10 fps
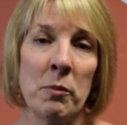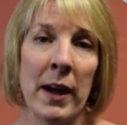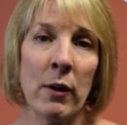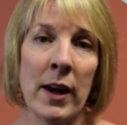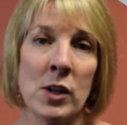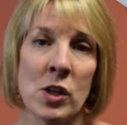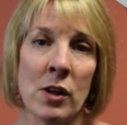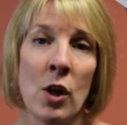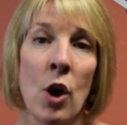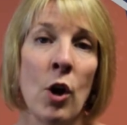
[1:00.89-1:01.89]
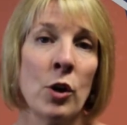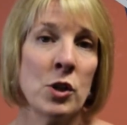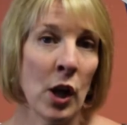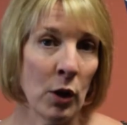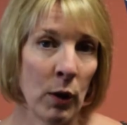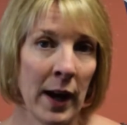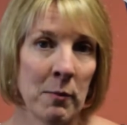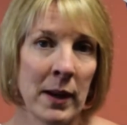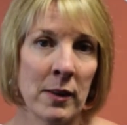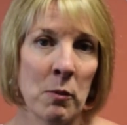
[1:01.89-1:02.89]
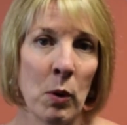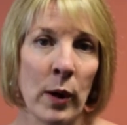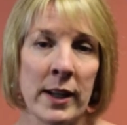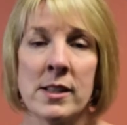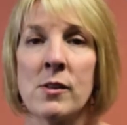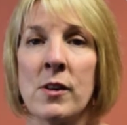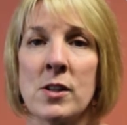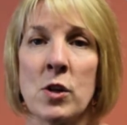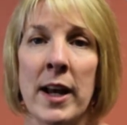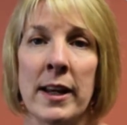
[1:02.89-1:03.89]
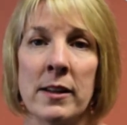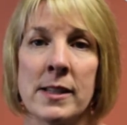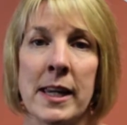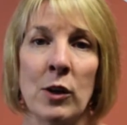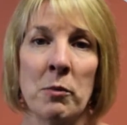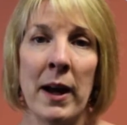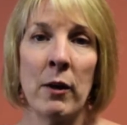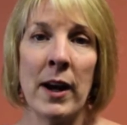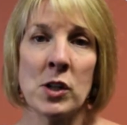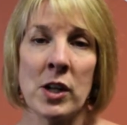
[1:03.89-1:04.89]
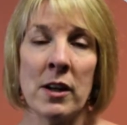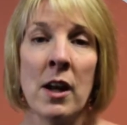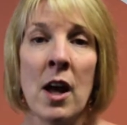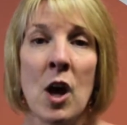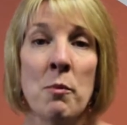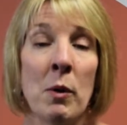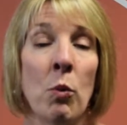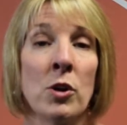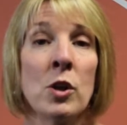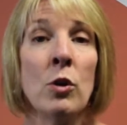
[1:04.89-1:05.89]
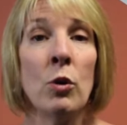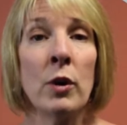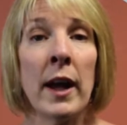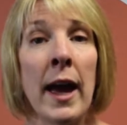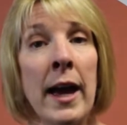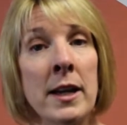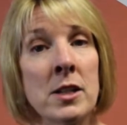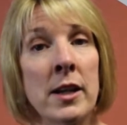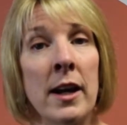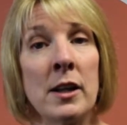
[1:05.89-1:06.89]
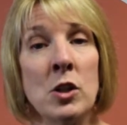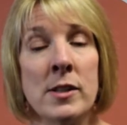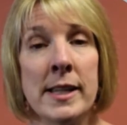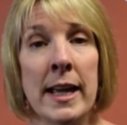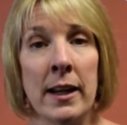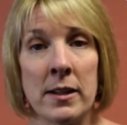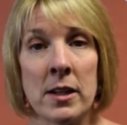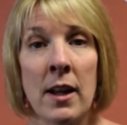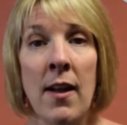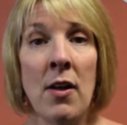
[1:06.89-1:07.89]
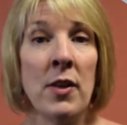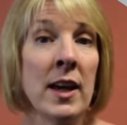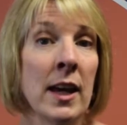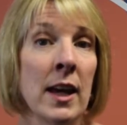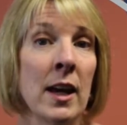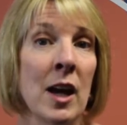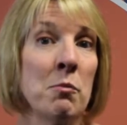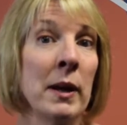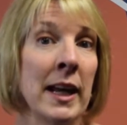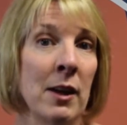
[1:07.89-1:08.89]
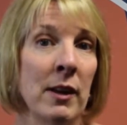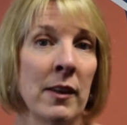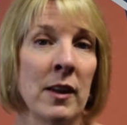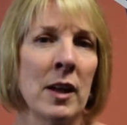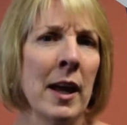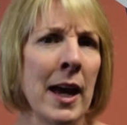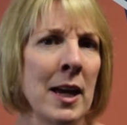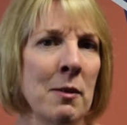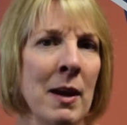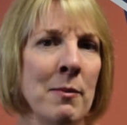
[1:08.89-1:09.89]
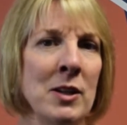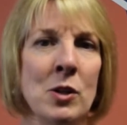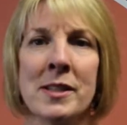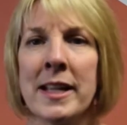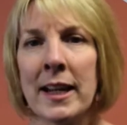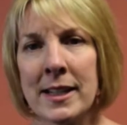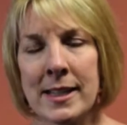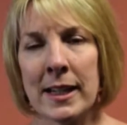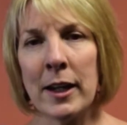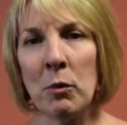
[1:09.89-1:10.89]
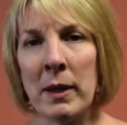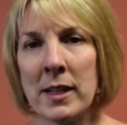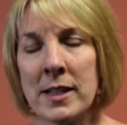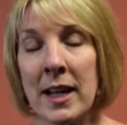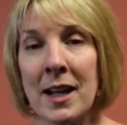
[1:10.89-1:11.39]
migration or don't quite meet the points for Australian skilled migration but want to look at New Zealand, thinking and believing that, hey, maybe New Zealand's a little bit